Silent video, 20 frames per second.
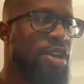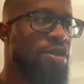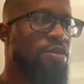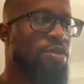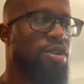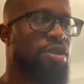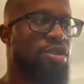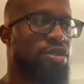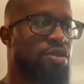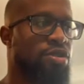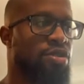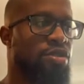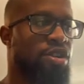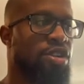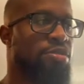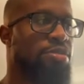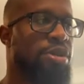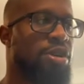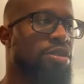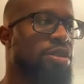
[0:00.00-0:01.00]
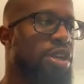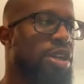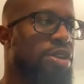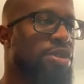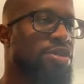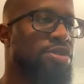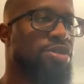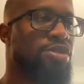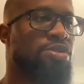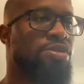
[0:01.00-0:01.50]
working on green belt later.
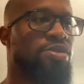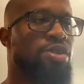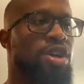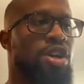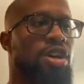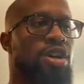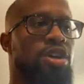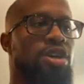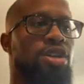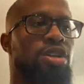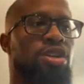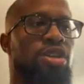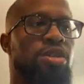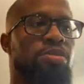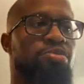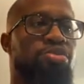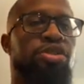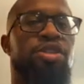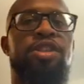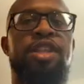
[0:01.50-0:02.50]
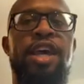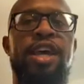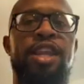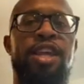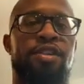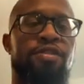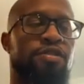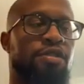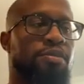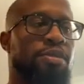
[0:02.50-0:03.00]
So put that
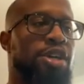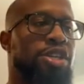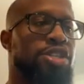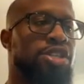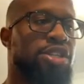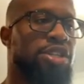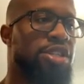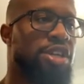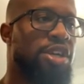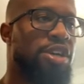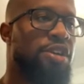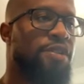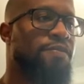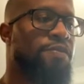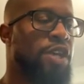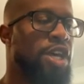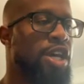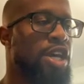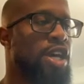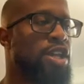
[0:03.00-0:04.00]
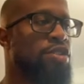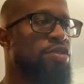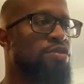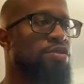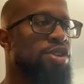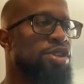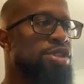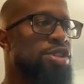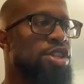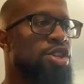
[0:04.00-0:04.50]
information there. And the
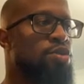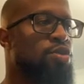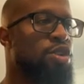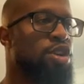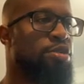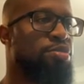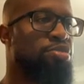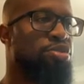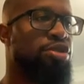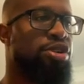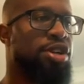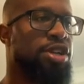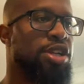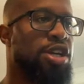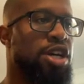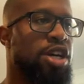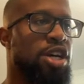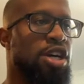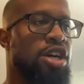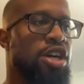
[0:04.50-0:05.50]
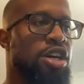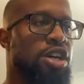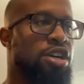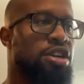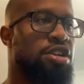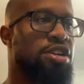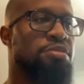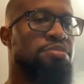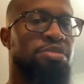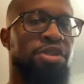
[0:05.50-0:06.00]
reason you want to put a
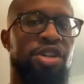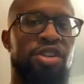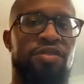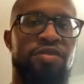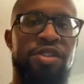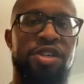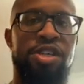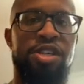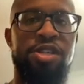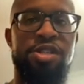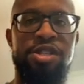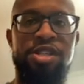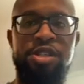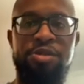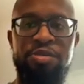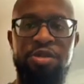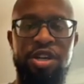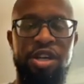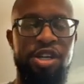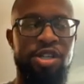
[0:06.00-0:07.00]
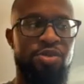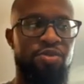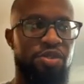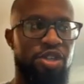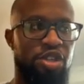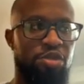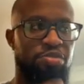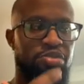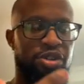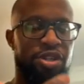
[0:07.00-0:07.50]
good bit of these is because when
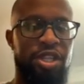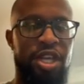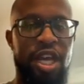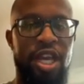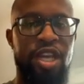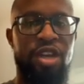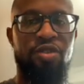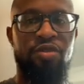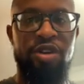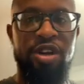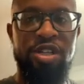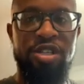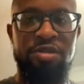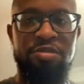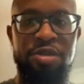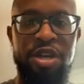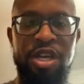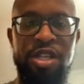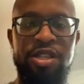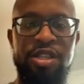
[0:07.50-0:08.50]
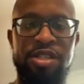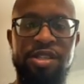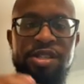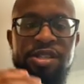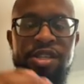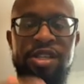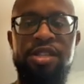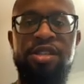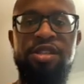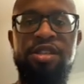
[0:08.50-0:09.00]
you put that in your resume, the
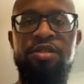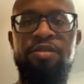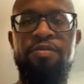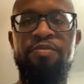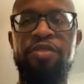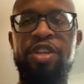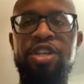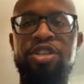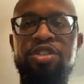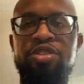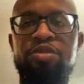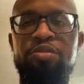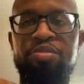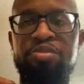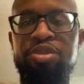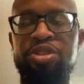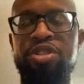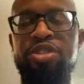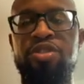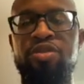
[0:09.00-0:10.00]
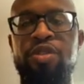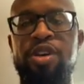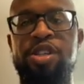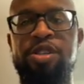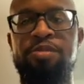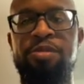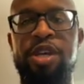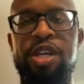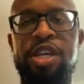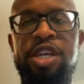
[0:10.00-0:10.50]
system that you put your
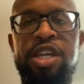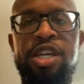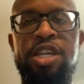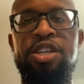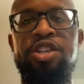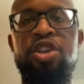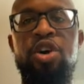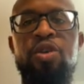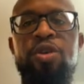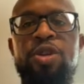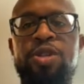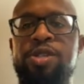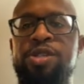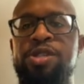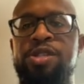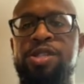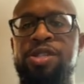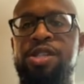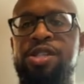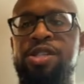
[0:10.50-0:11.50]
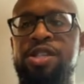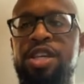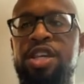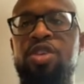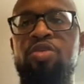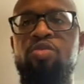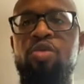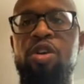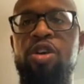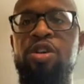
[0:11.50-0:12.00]
resume in notices these
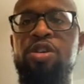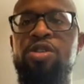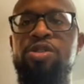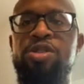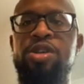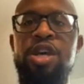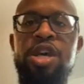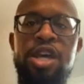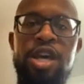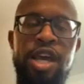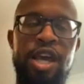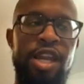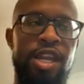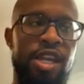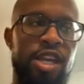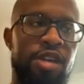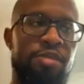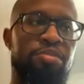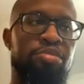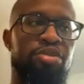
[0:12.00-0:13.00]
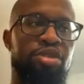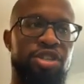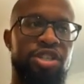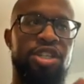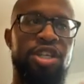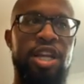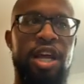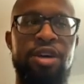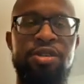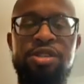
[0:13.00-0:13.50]
keywords and it can push
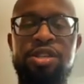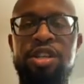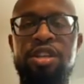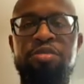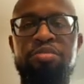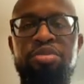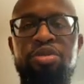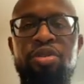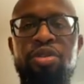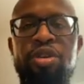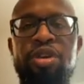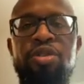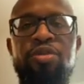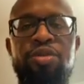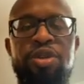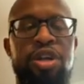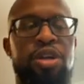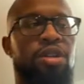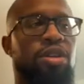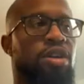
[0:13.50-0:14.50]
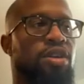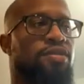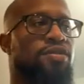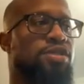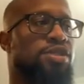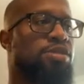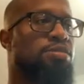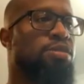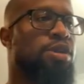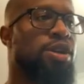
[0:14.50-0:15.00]
it out to the employer when they're looking for
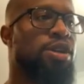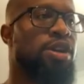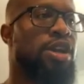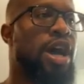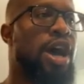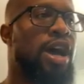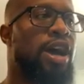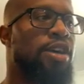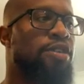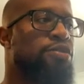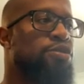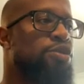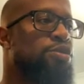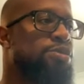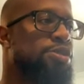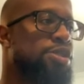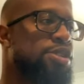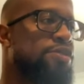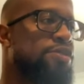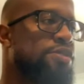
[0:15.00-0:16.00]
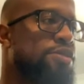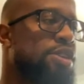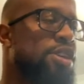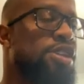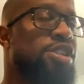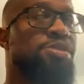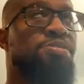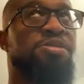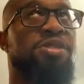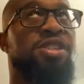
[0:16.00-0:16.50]
somebody to hire for a
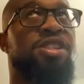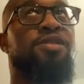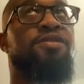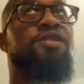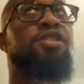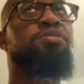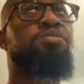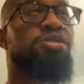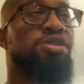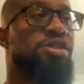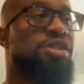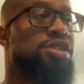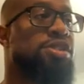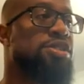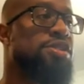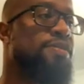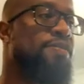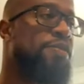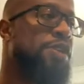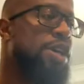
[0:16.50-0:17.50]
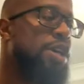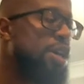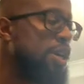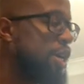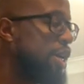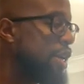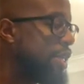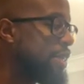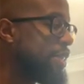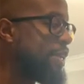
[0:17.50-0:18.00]
specific position.
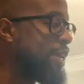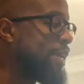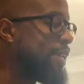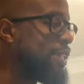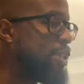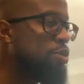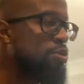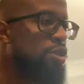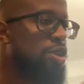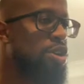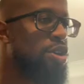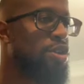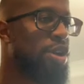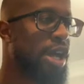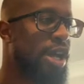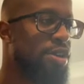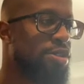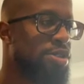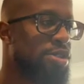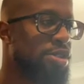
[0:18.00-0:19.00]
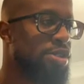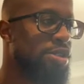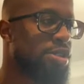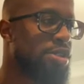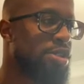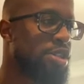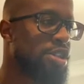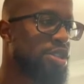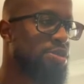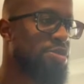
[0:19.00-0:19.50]
Then you want to go down to the
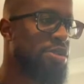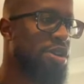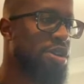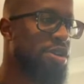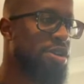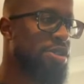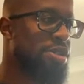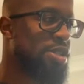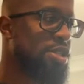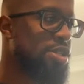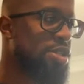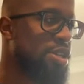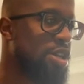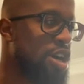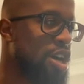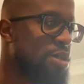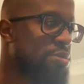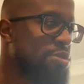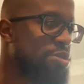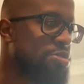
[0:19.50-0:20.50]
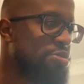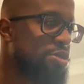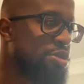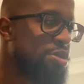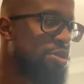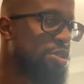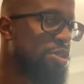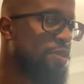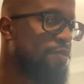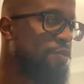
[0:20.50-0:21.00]
experience and accomplishments
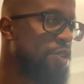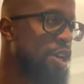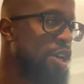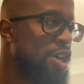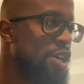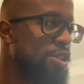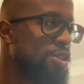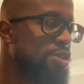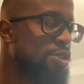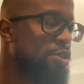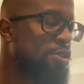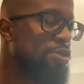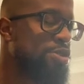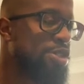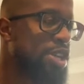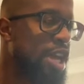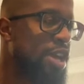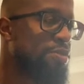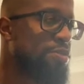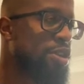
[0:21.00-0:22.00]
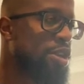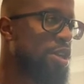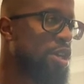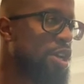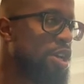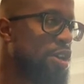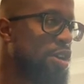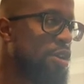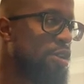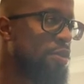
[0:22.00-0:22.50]
here. So same thing
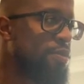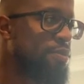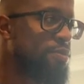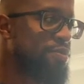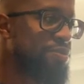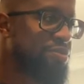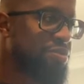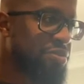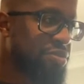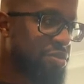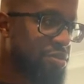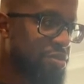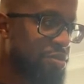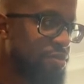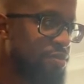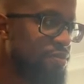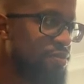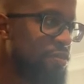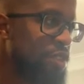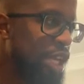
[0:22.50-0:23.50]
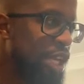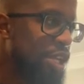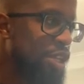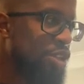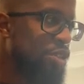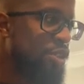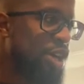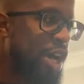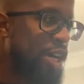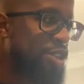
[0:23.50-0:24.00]
here.
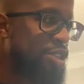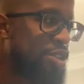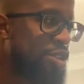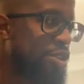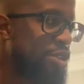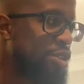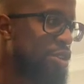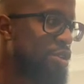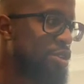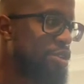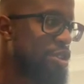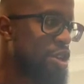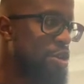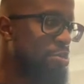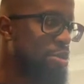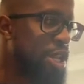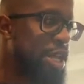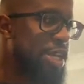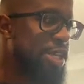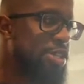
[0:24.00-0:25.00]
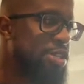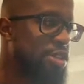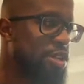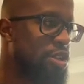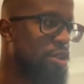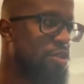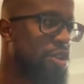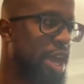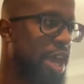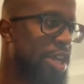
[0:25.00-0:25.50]
You got the place, the
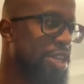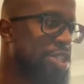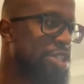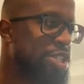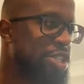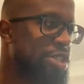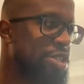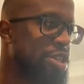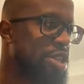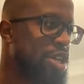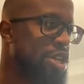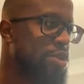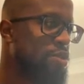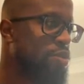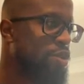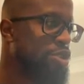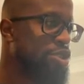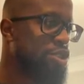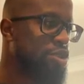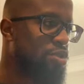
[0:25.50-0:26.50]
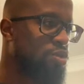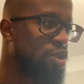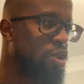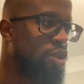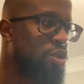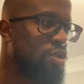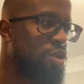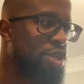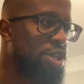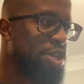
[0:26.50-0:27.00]
location, what your
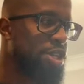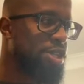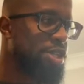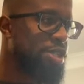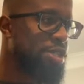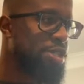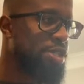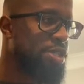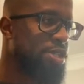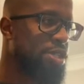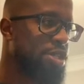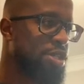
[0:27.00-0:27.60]
role is.